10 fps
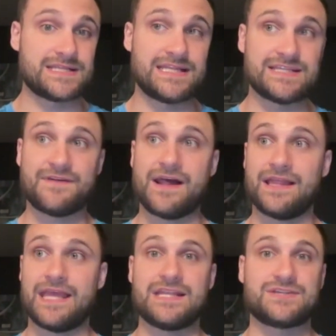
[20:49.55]
and he's
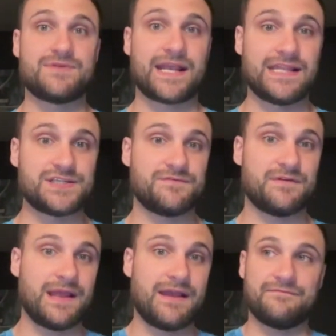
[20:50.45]
finally getting his recognition
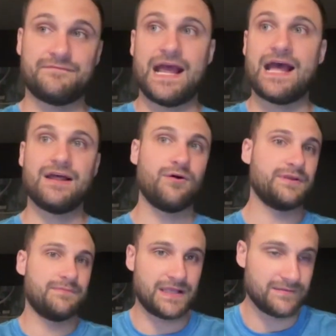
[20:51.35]
from that for not
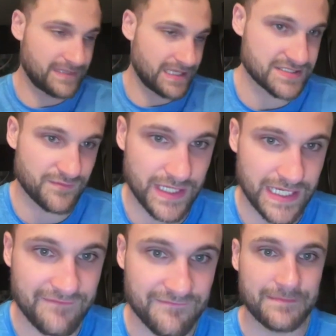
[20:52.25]
only because of winning
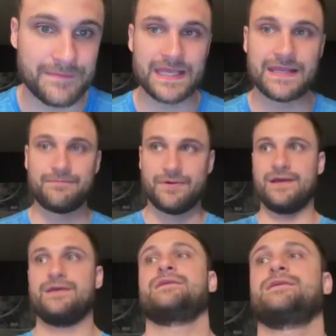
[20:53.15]
MVP,
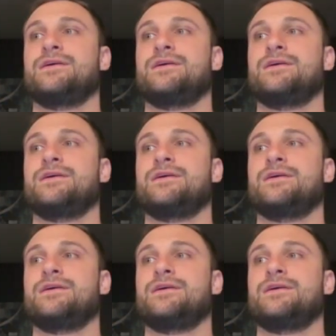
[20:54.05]
but